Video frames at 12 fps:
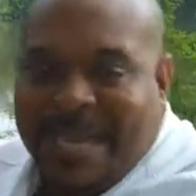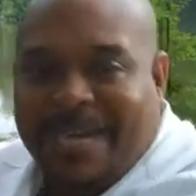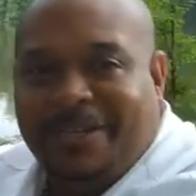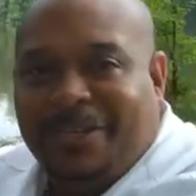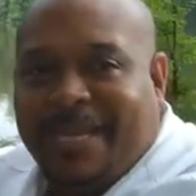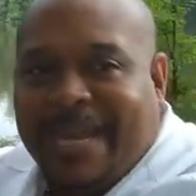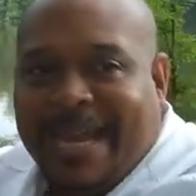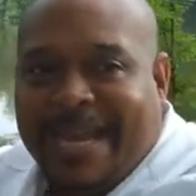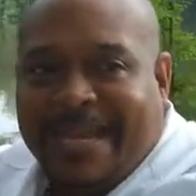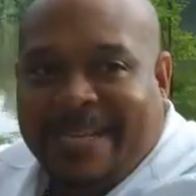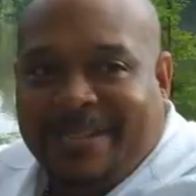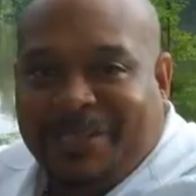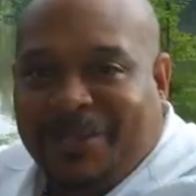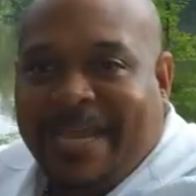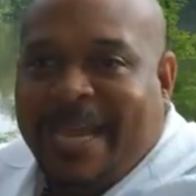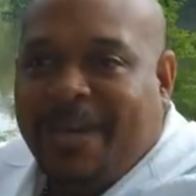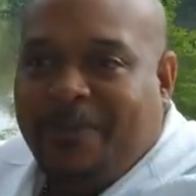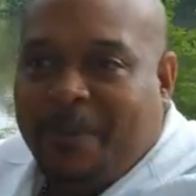kind of look
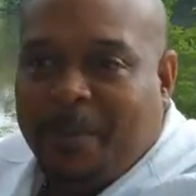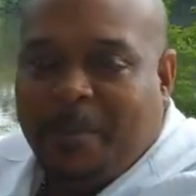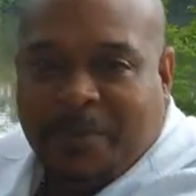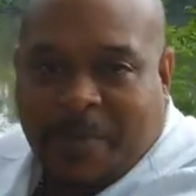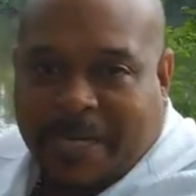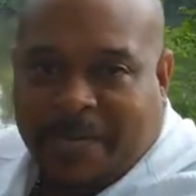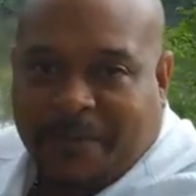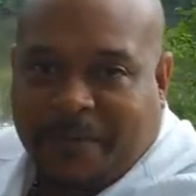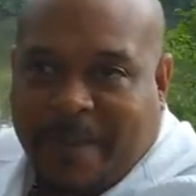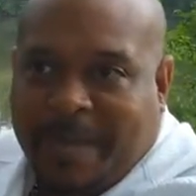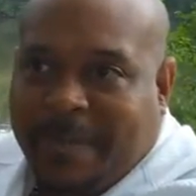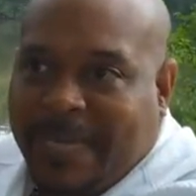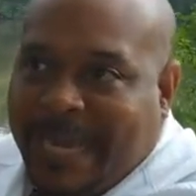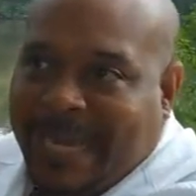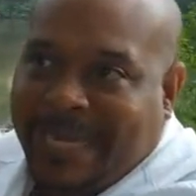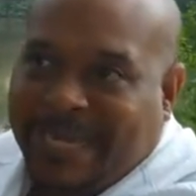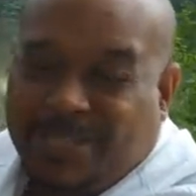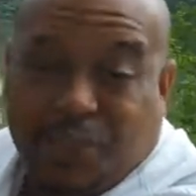at it from a perspective of maybe
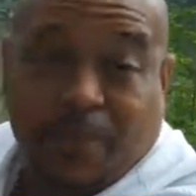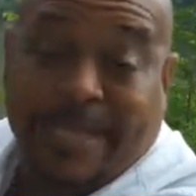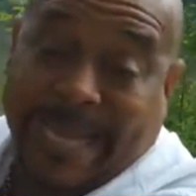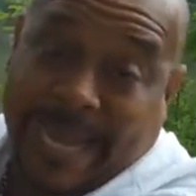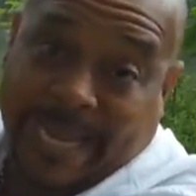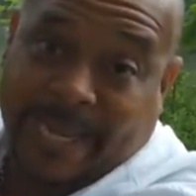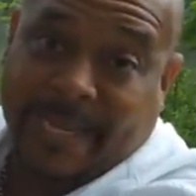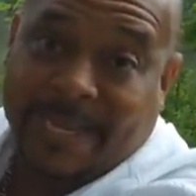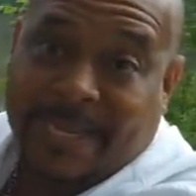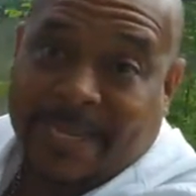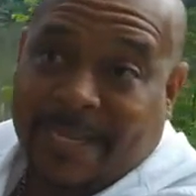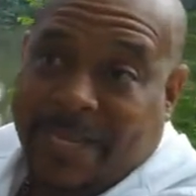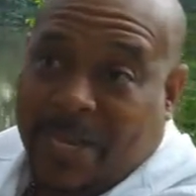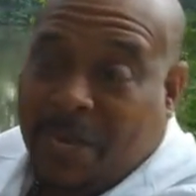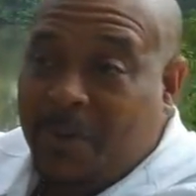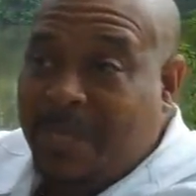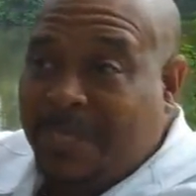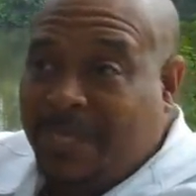a street gang. You
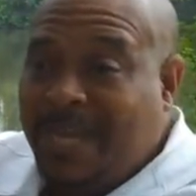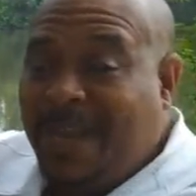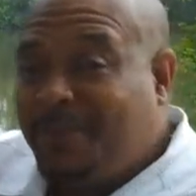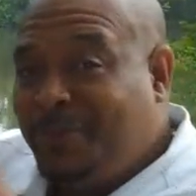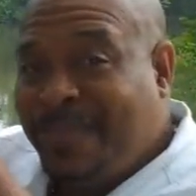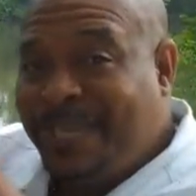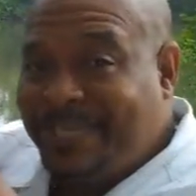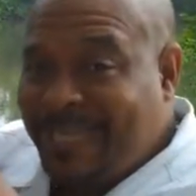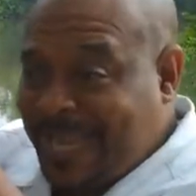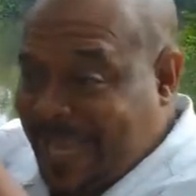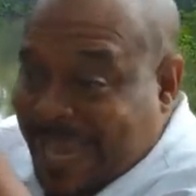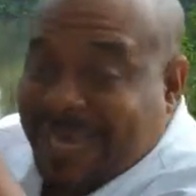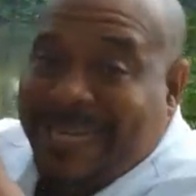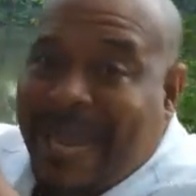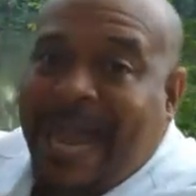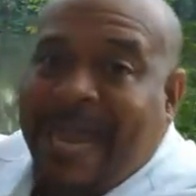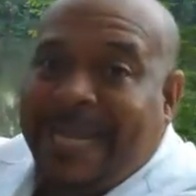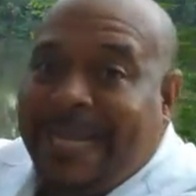know, the covering is that head guy.